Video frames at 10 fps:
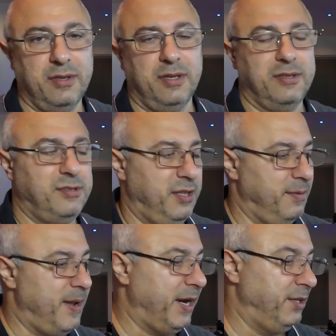can see
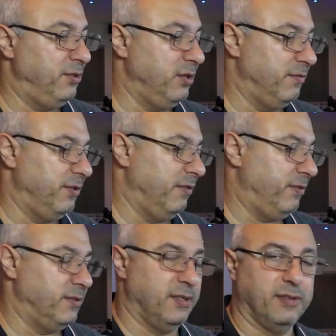the magnitude of the
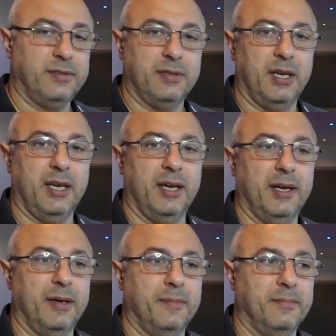differences.
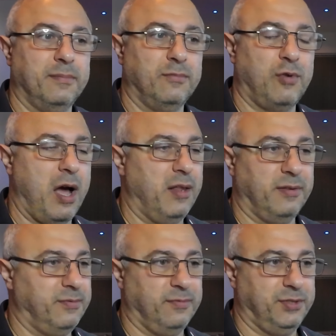
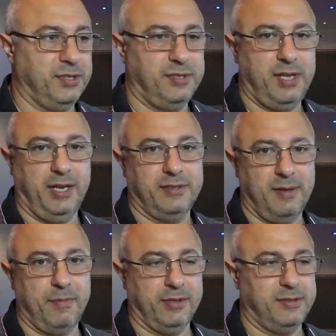While we're just setting
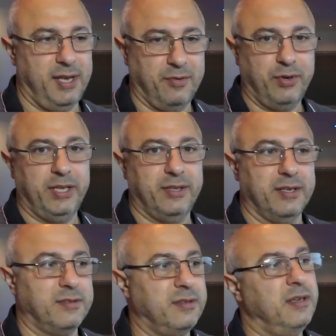something to say, read
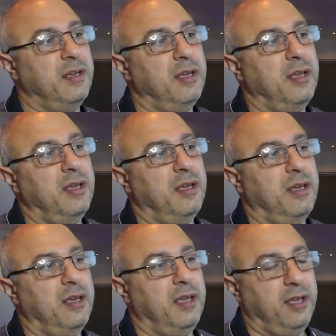this,
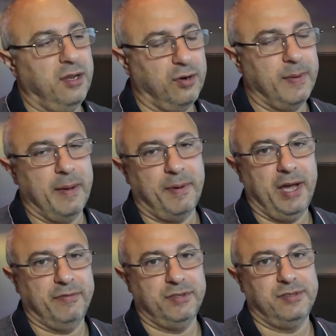in OMAP, I
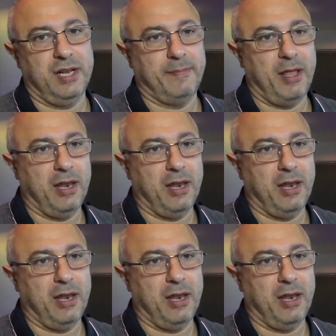have to set up a